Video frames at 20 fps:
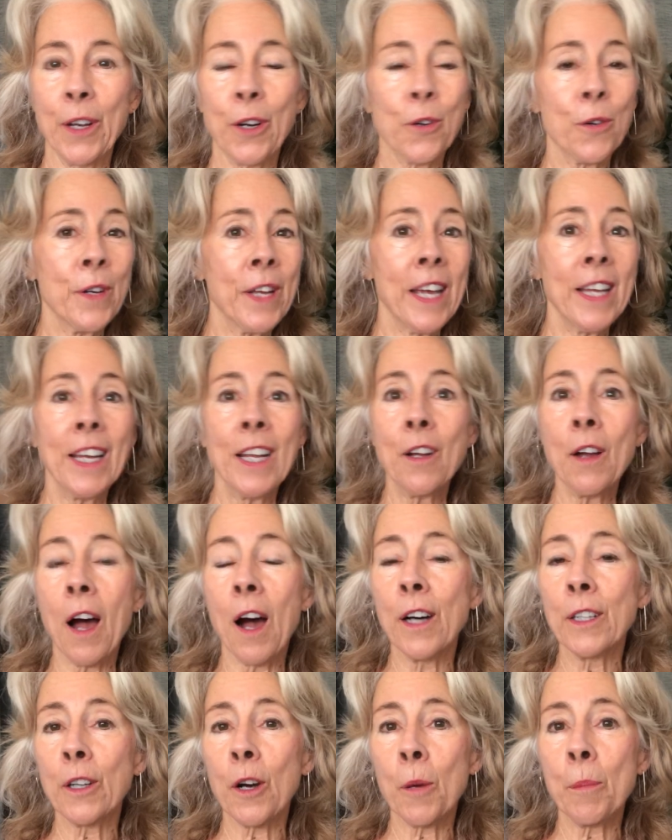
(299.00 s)
creating
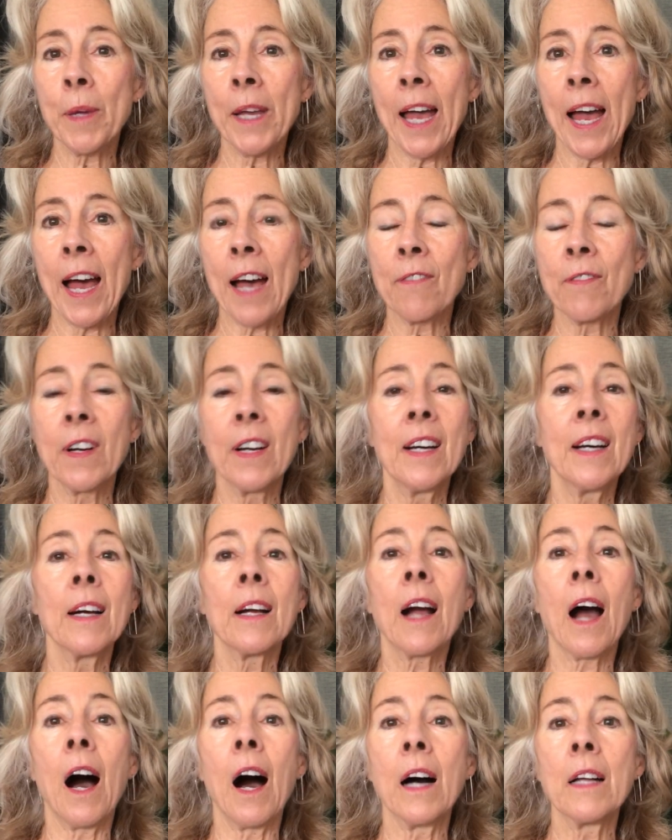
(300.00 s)
on our behalf
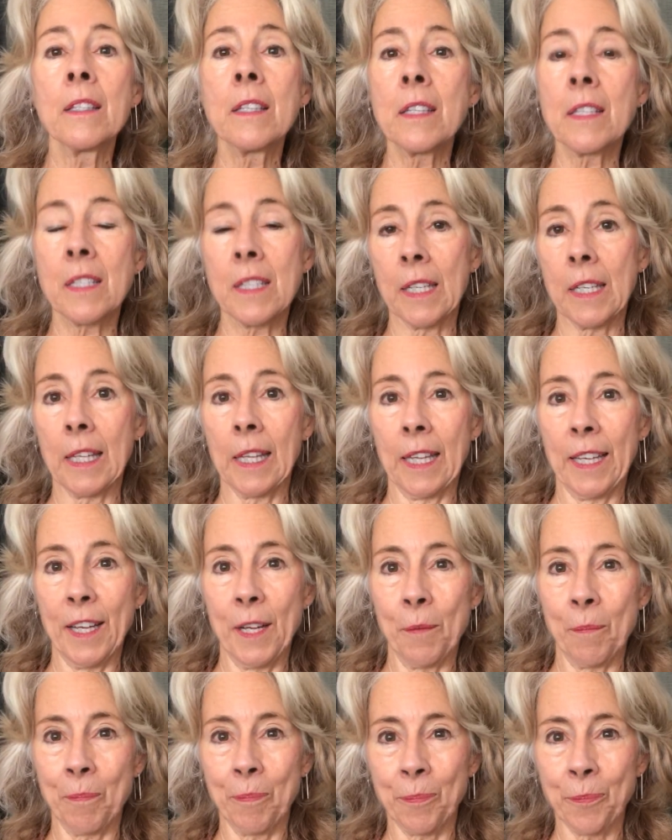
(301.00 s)
constantly.
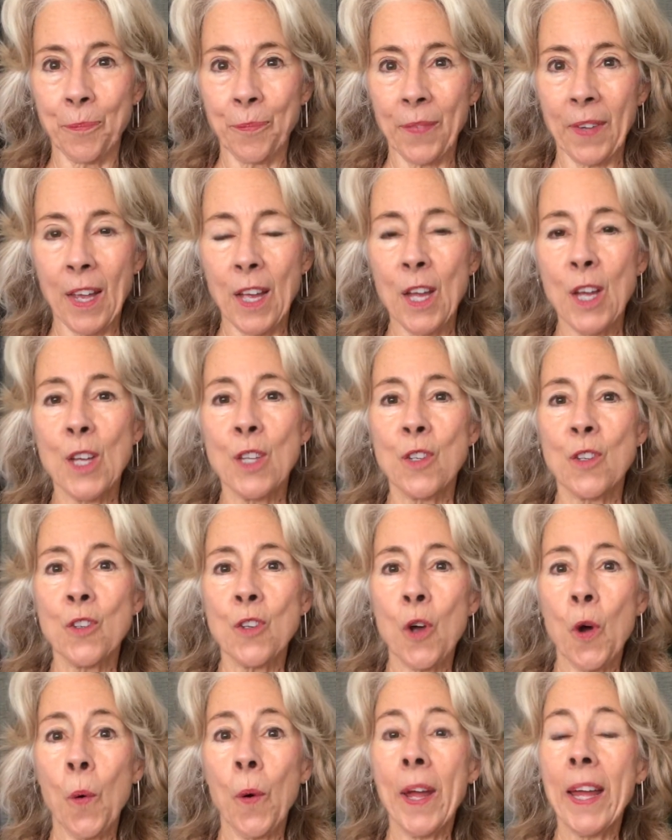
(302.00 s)

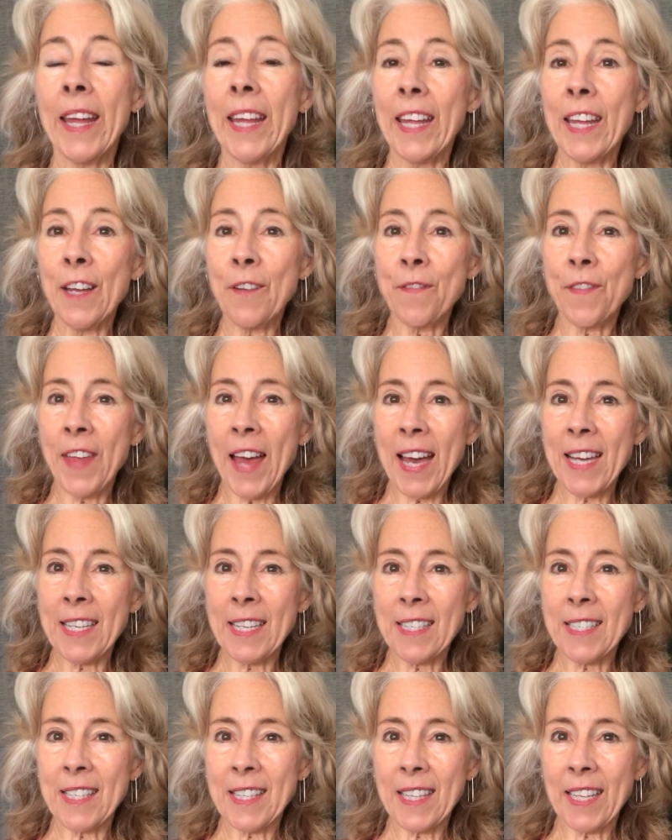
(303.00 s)
So if that
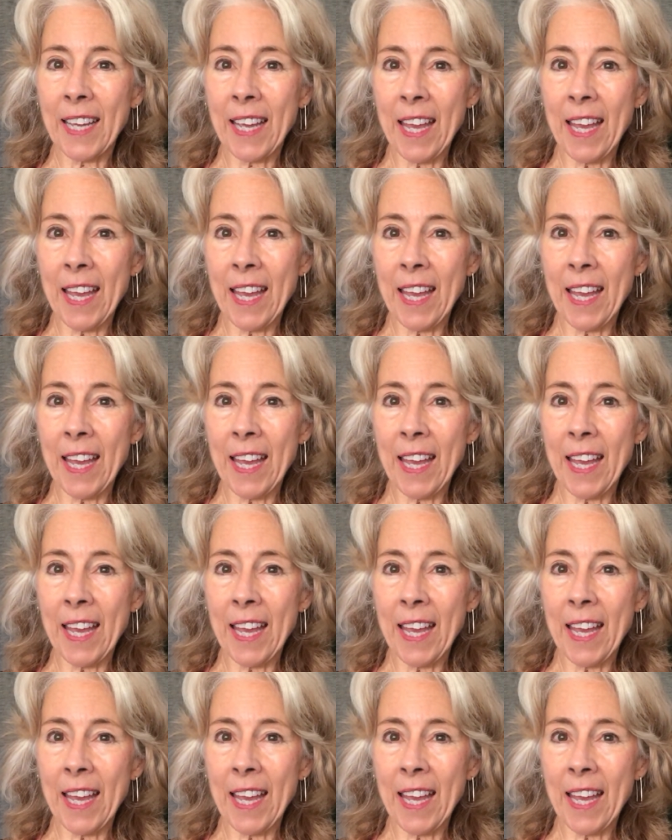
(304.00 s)
is the